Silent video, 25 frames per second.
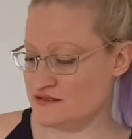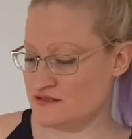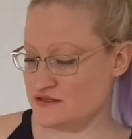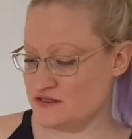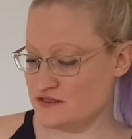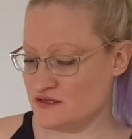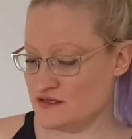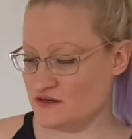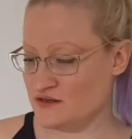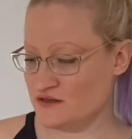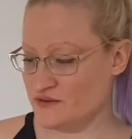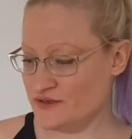
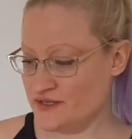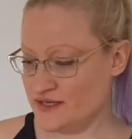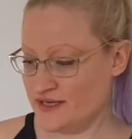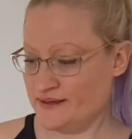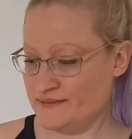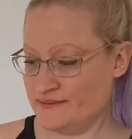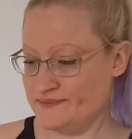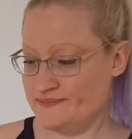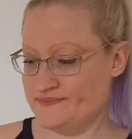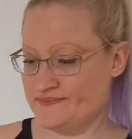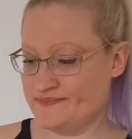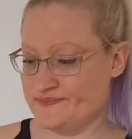So
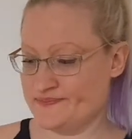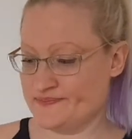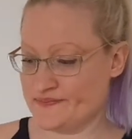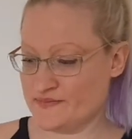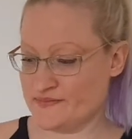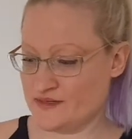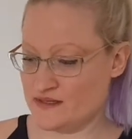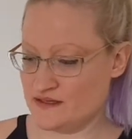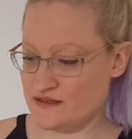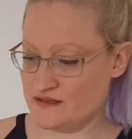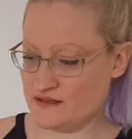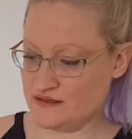yeah,
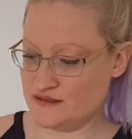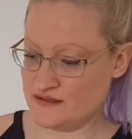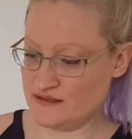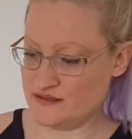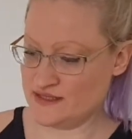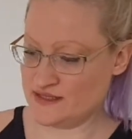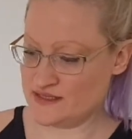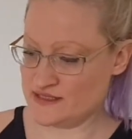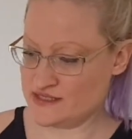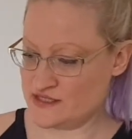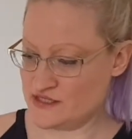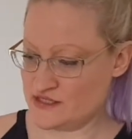
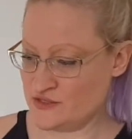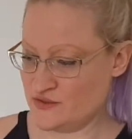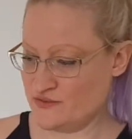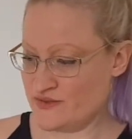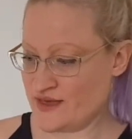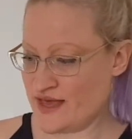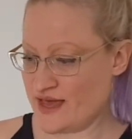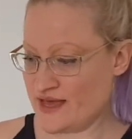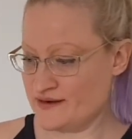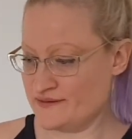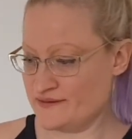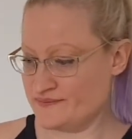let's do
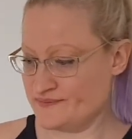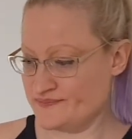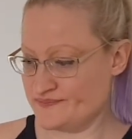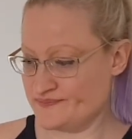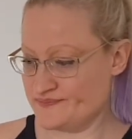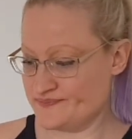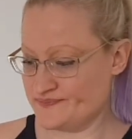that.